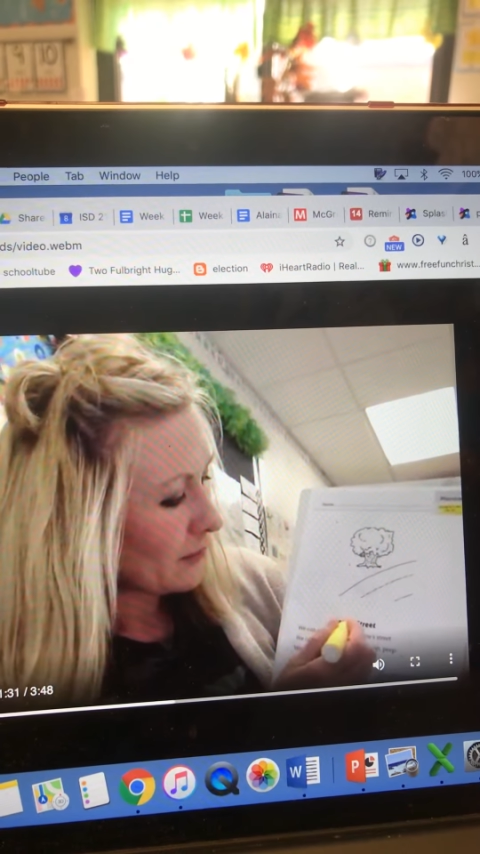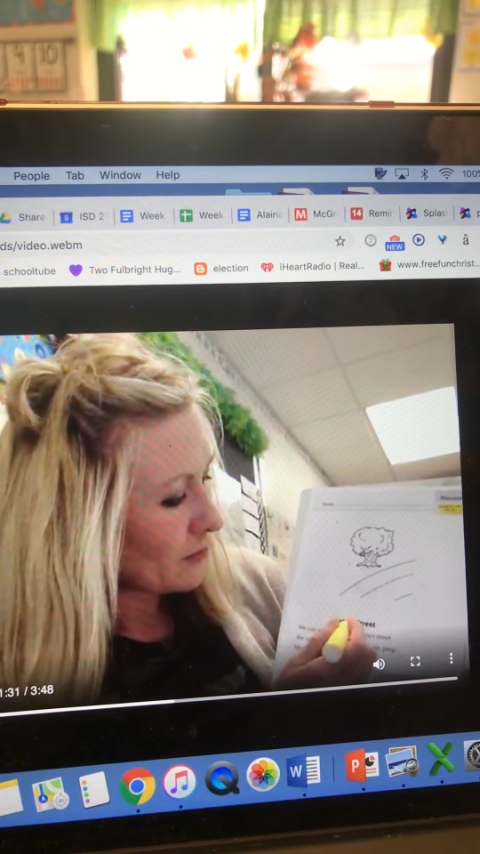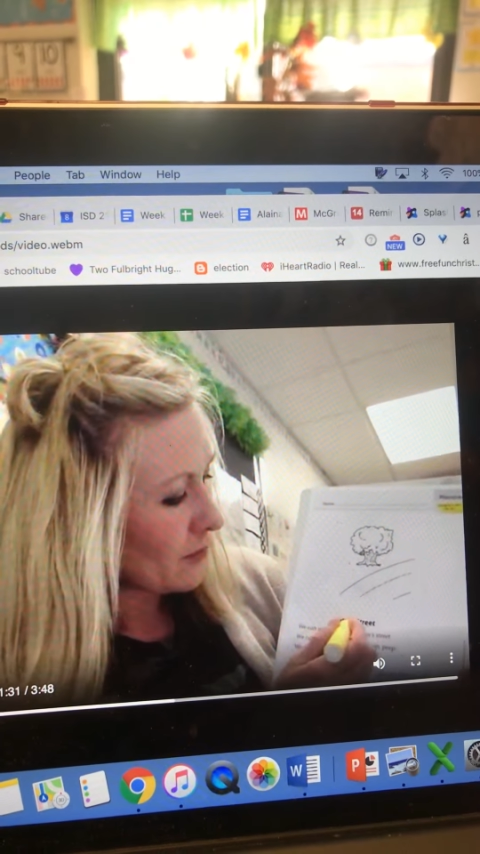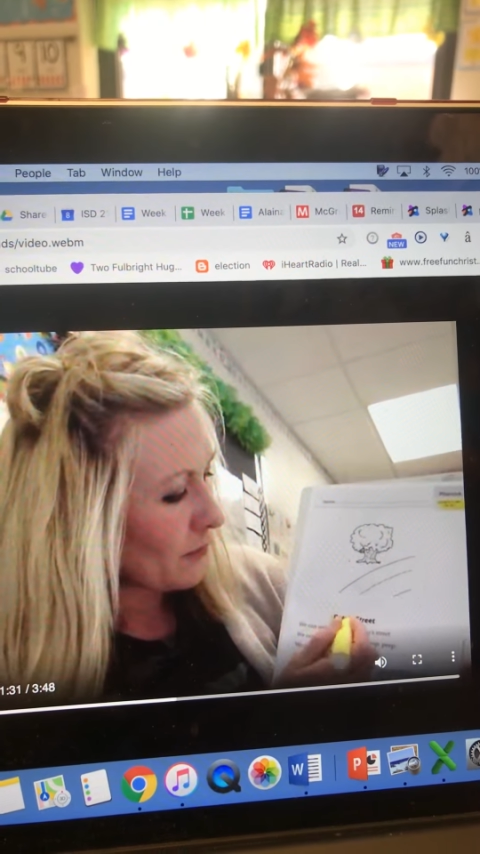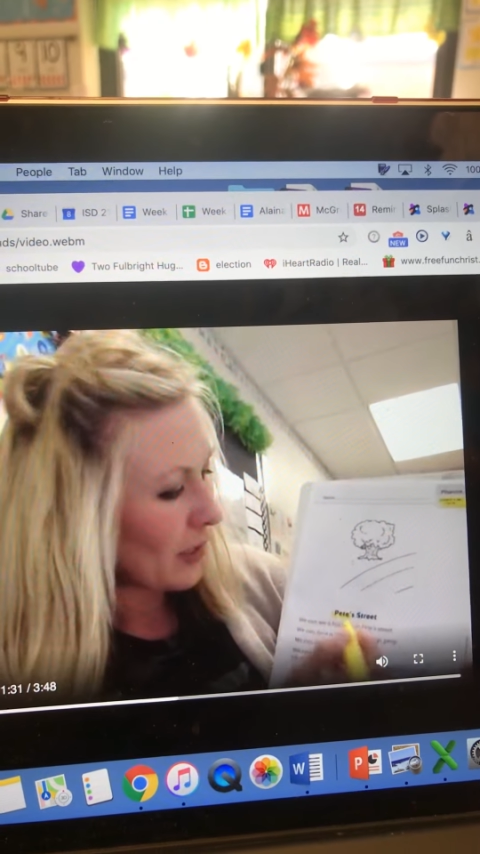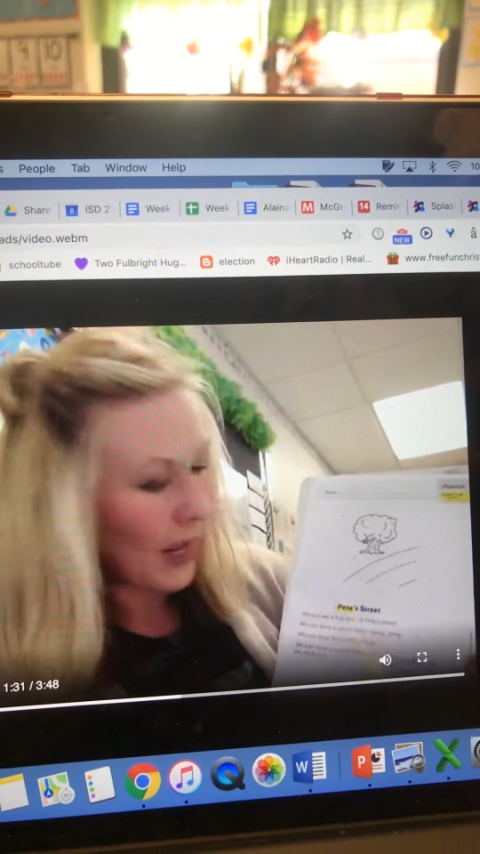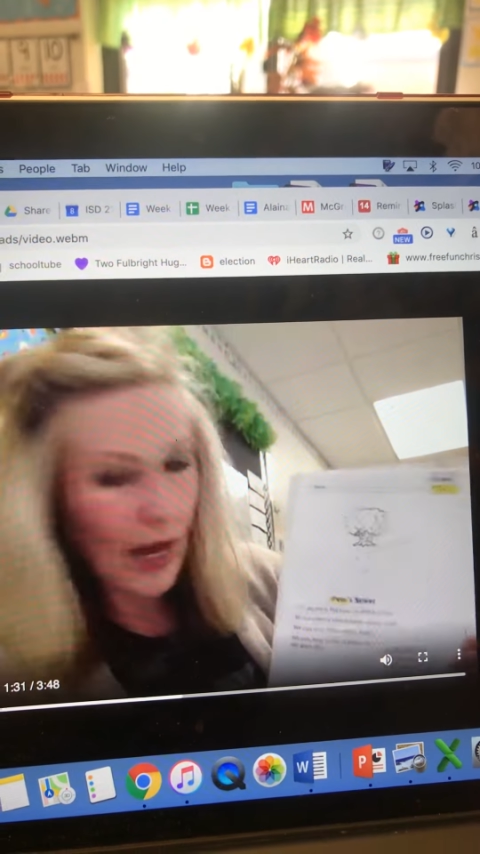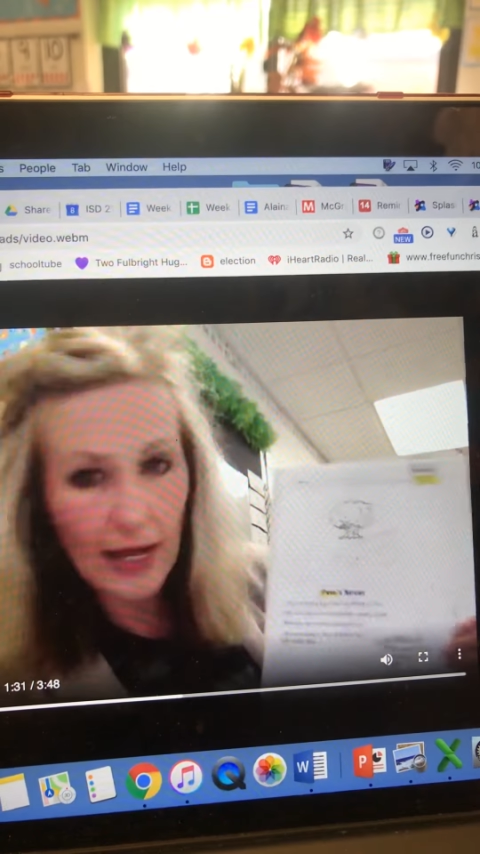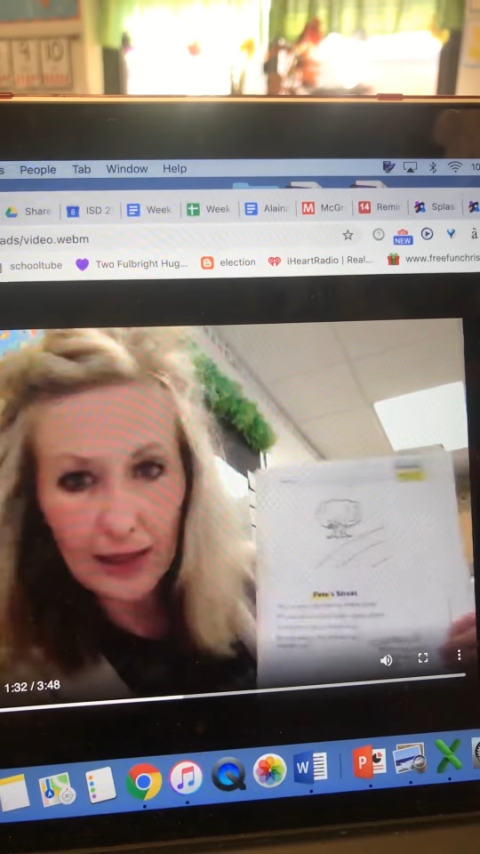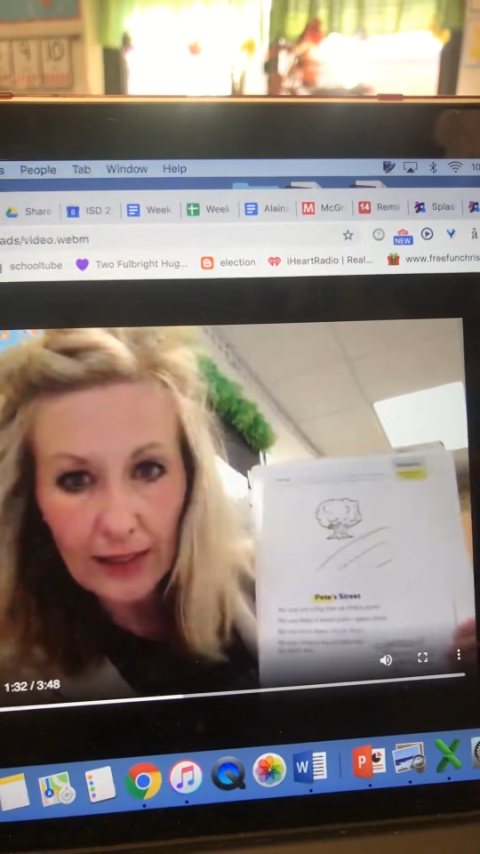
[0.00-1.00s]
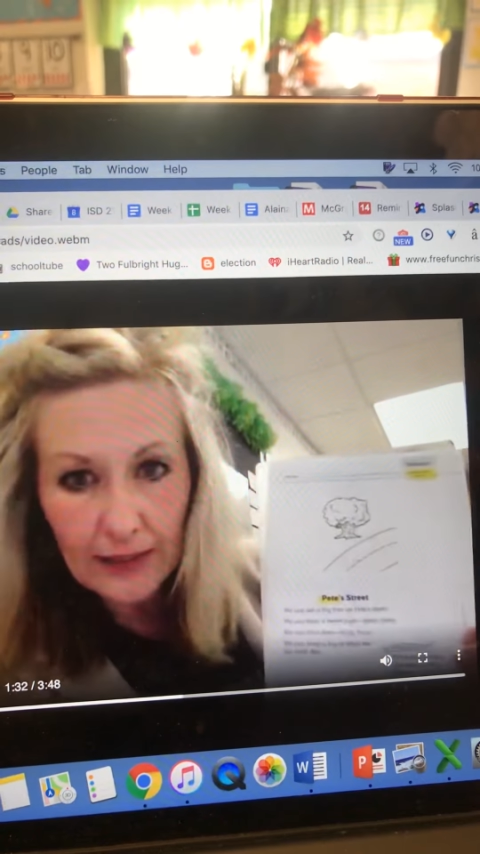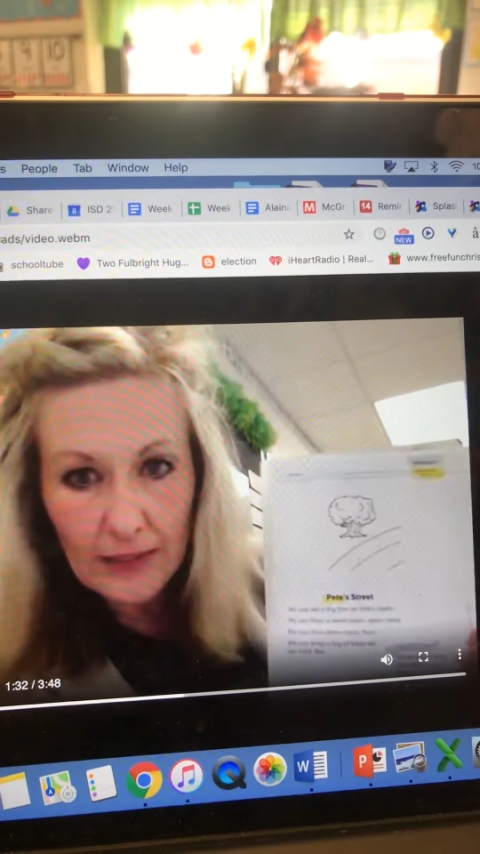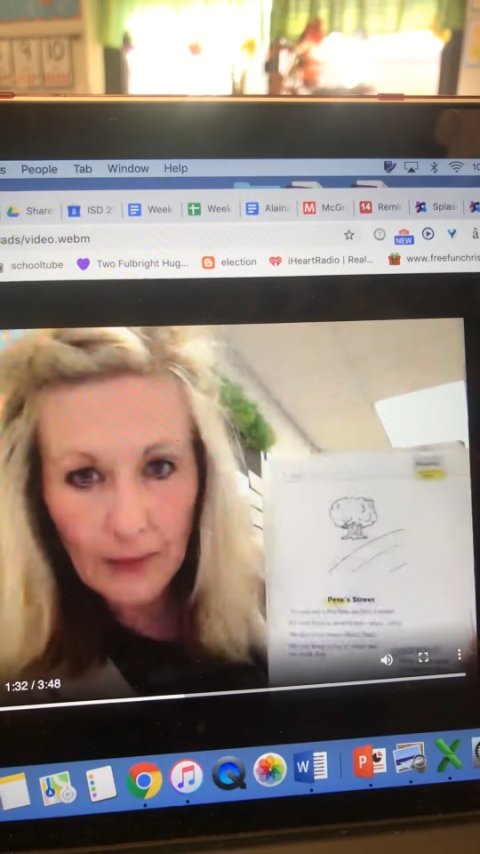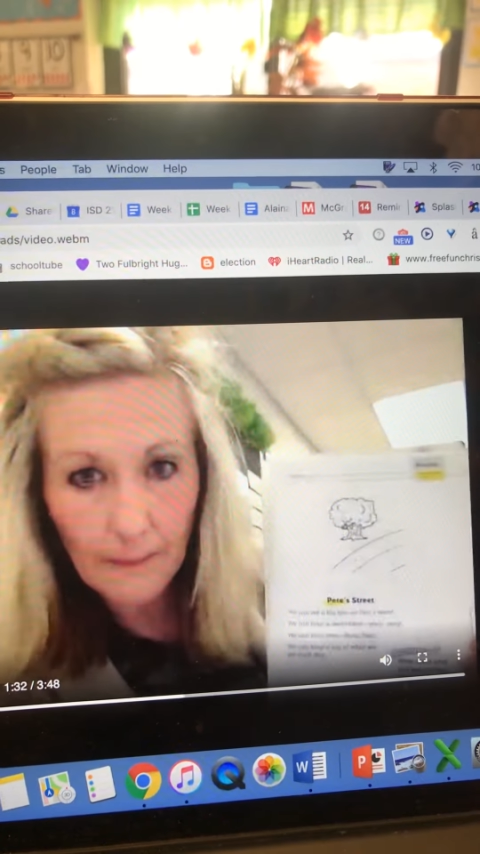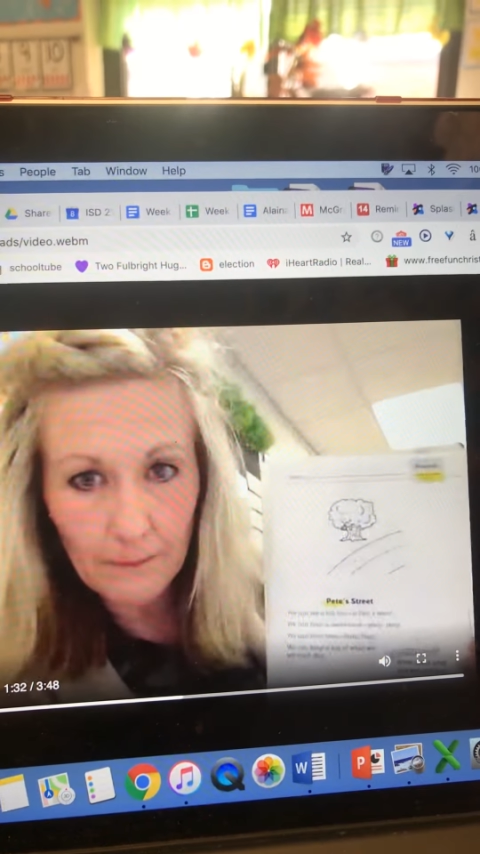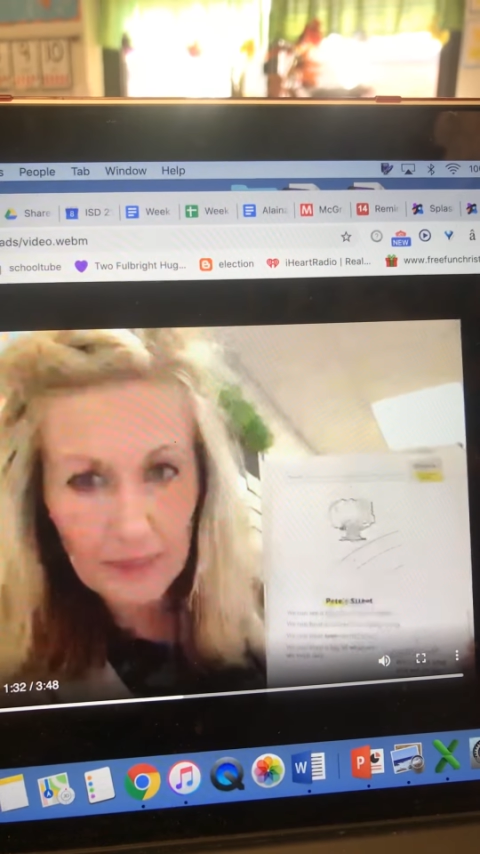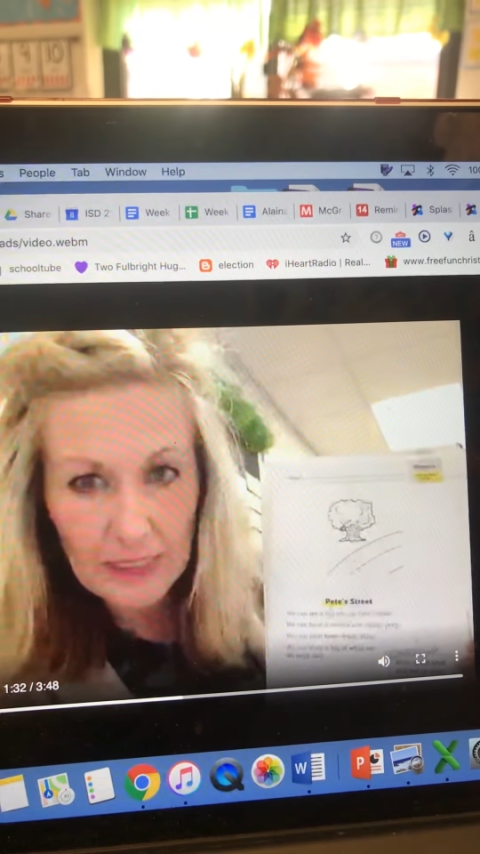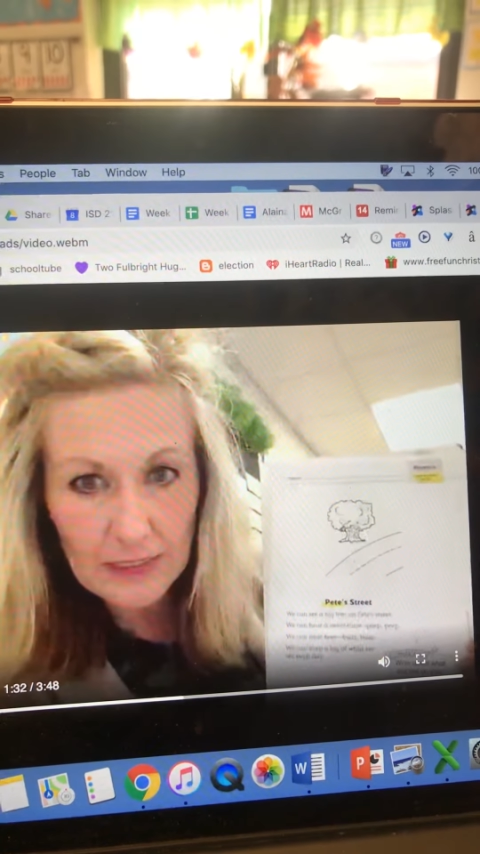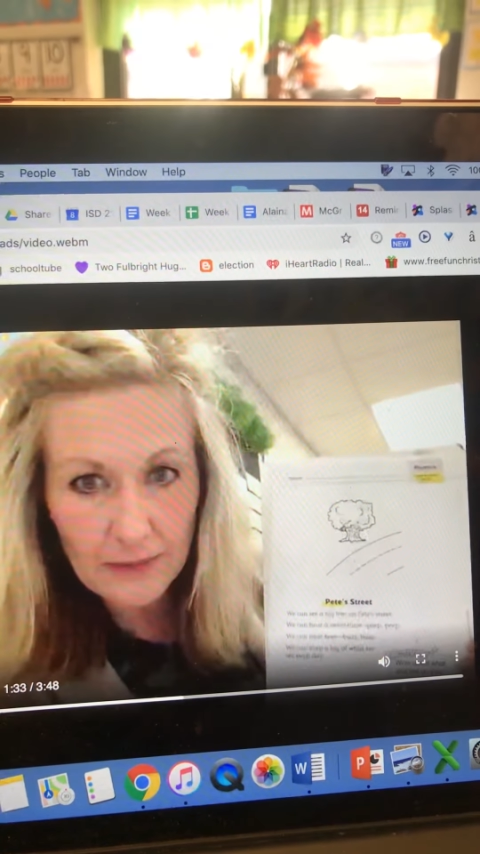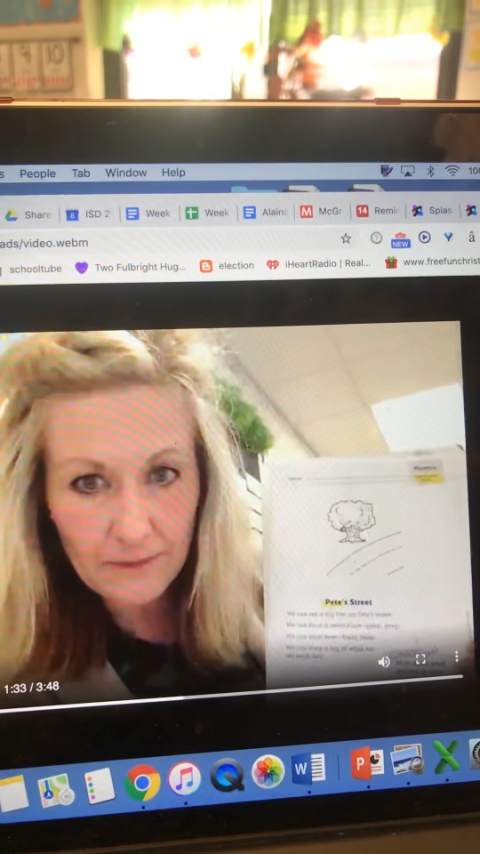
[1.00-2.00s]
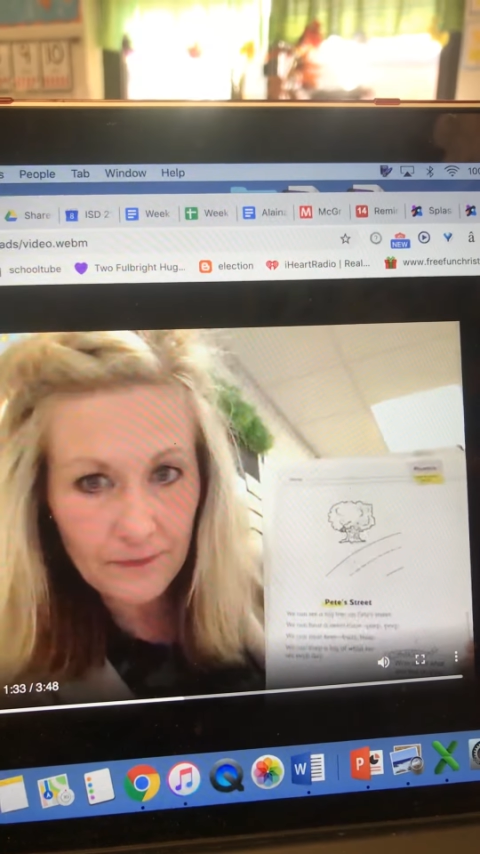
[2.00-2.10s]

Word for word: so I'm going to highlight Pete.